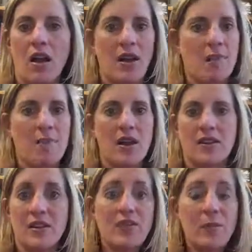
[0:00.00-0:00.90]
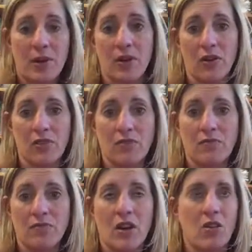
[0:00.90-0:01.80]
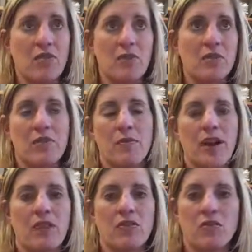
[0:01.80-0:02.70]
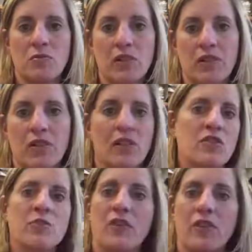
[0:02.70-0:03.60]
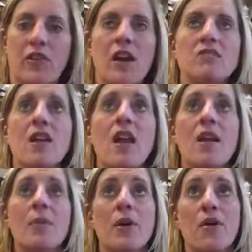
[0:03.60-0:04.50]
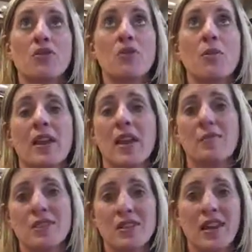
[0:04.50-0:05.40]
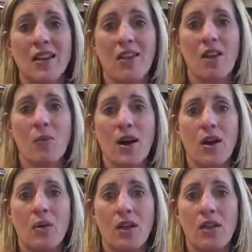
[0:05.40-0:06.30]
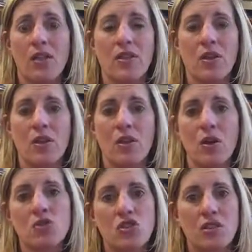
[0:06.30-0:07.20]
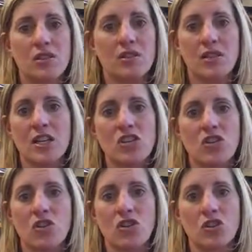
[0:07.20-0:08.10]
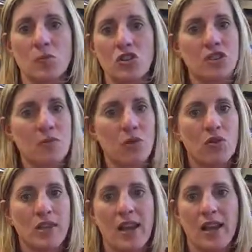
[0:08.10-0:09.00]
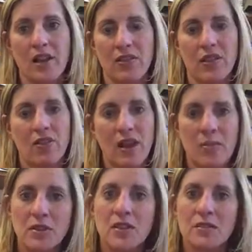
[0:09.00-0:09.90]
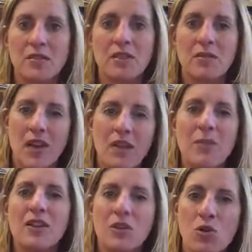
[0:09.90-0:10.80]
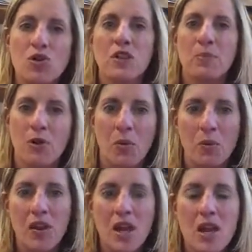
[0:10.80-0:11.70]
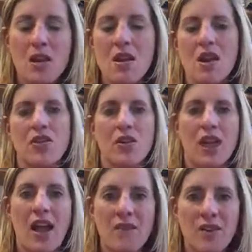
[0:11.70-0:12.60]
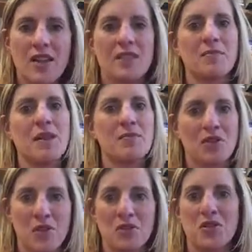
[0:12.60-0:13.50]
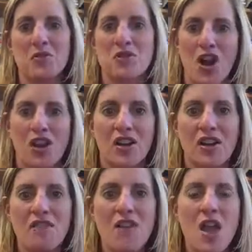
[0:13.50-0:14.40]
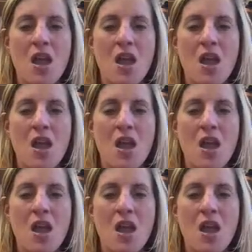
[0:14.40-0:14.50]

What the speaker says: and different peers, you know, from different backgrounds, from different cliques, from different crowds, but also being able to get along well with coaches, teachers, principals, that kind of thing. They're able to kind of be socially appropriate. They're confident, sometimes a little too talkative,